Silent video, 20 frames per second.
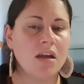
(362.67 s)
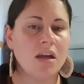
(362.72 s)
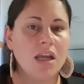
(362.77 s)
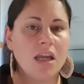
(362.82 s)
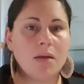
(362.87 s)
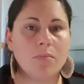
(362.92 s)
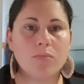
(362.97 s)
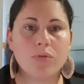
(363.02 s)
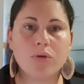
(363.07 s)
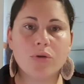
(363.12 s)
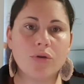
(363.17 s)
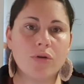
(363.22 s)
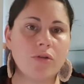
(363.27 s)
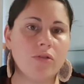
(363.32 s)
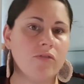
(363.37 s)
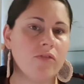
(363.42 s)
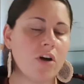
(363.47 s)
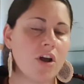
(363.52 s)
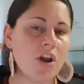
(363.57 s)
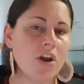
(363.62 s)

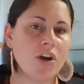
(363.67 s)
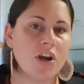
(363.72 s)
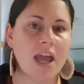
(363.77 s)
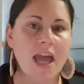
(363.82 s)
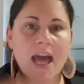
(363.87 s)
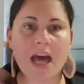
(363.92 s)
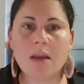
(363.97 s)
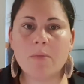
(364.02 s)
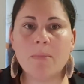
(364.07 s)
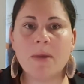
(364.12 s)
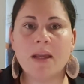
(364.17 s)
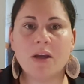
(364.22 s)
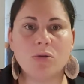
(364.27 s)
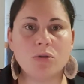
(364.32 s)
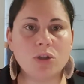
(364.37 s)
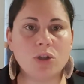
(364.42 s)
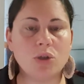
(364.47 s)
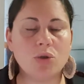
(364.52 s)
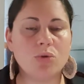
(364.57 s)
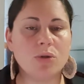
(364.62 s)
improve. I don't know how to make
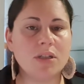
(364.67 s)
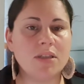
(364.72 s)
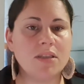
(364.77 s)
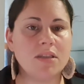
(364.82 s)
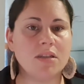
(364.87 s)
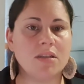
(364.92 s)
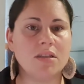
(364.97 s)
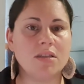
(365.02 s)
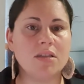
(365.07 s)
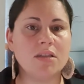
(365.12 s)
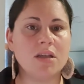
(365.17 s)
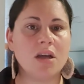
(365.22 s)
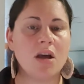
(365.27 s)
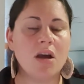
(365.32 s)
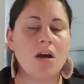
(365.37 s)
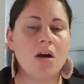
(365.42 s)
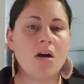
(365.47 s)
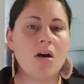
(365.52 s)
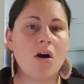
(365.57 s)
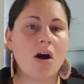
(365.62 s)
good choices.
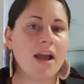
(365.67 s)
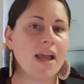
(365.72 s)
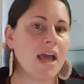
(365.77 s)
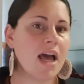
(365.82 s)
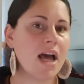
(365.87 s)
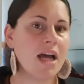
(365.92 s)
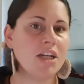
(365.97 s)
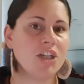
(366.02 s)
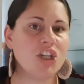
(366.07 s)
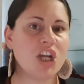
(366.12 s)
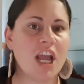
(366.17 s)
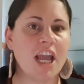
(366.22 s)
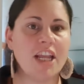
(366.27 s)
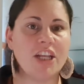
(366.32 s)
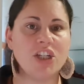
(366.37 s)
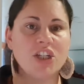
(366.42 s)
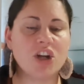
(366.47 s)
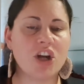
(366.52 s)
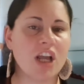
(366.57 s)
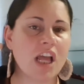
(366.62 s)
I can't
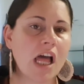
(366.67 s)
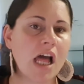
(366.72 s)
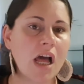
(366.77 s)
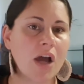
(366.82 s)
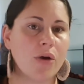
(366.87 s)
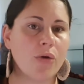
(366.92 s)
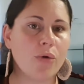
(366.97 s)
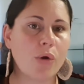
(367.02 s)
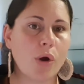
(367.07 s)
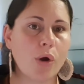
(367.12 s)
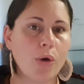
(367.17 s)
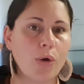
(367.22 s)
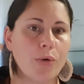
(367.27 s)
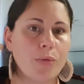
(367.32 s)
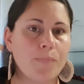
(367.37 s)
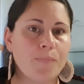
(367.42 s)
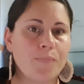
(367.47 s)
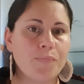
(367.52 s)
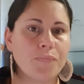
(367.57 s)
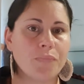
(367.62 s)
change and I can't grow.
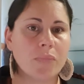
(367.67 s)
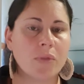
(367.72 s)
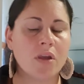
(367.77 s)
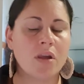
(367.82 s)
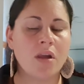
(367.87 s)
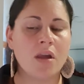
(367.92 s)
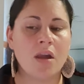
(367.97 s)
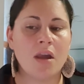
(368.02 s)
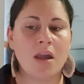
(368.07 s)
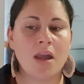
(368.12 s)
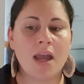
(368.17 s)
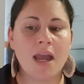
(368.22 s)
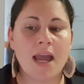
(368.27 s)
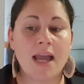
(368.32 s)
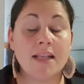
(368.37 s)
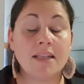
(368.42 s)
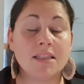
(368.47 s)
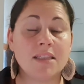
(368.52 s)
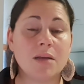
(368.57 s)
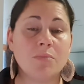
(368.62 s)

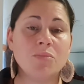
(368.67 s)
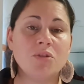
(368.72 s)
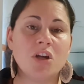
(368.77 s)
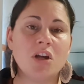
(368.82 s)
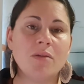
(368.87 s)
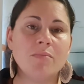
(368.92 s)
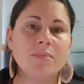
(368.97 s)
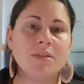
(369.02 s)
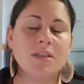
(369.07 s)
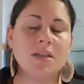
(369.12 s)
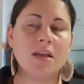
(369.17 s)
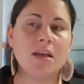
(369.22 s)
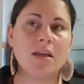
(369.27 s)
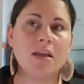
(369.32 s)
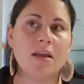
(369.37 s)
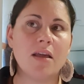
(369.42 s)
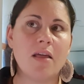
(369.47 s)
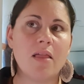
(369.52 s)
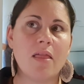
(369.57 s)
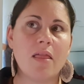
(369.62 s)
And sometimes
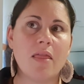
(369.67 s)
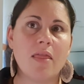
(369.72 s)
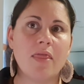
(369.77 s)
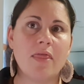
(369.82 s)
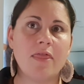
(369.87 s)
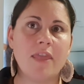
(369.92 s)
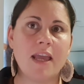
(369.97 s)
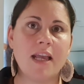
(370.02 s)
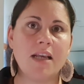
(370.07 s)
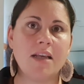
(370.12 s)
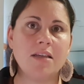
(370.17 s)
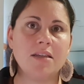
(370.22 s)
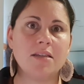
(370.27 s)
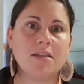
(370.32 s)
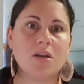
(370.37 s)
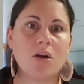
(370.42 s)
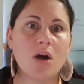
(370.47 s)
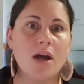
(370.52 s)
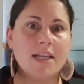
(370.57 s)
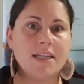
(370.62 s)
these
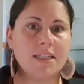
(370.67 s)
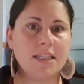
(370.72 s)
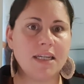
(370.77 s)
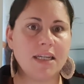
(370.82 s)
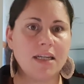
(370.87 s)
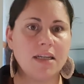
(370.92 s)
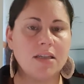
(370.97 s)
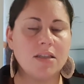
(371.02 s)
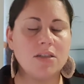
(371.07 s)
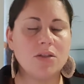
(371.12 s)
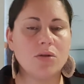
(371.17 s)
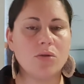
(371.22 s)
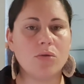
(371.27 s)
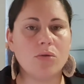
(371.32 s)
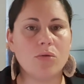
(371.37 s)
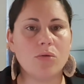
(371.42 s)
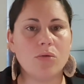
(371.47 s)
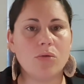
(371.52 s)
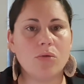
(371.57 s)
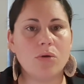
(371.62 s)
ideas,
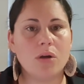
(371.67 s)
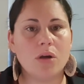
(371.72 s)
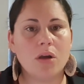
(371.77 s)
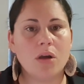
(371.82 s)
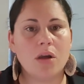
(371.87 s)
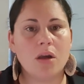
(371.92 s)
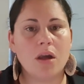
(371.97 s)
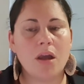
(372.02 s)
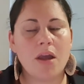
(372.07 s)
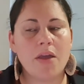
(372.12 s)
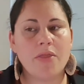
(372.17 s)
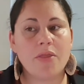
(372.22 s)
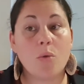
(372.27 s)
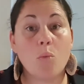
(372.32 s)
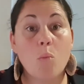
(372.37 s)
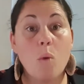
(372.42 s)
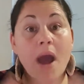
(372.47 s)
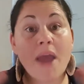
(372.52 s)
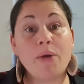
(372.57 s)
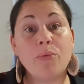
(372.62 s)
or the
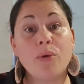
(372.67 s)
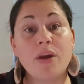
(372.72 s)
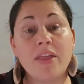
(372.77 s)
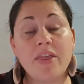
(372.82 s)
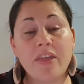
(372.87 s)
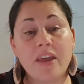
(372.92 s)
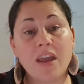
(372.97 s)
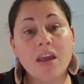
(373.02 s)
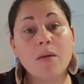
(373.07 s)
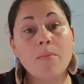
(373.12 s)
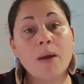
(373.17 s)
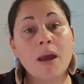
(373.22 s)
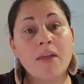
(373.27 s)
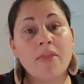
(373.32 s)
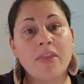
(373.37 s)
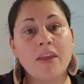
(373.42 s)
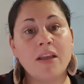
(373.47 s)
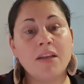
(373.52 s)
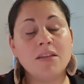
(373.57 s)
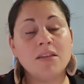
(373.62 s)
way we think about
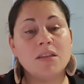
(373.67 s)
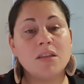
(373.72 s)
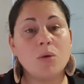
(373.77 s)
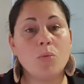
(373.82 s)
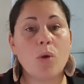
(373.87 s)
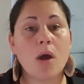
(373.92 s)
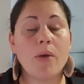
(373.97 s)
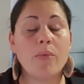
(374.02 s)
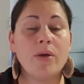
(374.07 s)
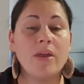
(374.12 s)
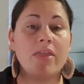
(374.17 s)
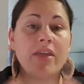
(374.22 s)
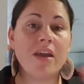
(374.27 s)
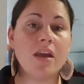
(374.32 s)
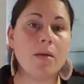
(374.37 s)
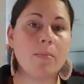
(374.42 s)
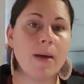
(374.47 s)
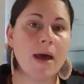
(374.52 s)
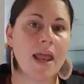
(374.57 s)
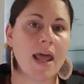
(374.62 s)
things and the way we think
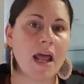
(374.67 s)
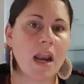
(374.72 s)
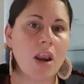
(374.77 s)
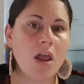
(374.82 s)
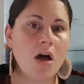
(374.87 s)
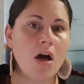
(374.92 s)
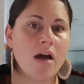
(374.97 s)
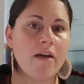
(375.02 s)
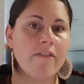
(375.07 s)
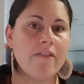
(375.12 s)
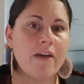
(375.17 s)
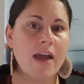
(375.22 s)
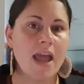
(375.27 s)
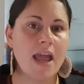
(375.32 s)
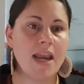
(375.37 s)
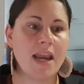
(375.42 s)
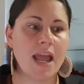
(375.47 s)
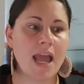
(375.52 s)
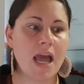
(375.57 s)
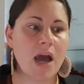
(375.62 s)
about our life
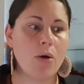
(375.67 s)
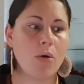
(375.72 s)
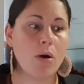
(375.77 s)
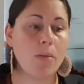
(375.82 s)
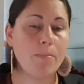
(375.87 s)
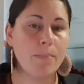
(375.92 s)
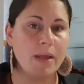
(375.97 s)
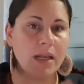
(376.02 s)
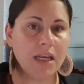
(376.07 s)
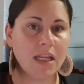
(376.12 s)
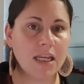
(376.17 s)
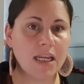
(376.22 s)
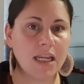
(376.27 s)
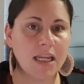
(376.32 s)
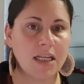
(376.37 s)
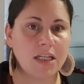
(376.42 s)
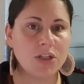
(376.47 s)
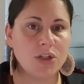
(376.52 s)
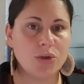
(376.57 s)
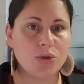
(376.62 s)
and our
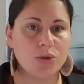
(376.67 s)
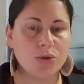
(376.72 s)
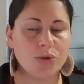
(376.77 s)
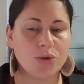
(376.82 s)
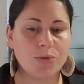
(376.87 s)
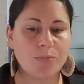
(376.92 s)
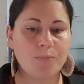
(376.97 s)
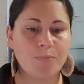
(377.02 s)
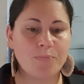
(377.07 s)
ability to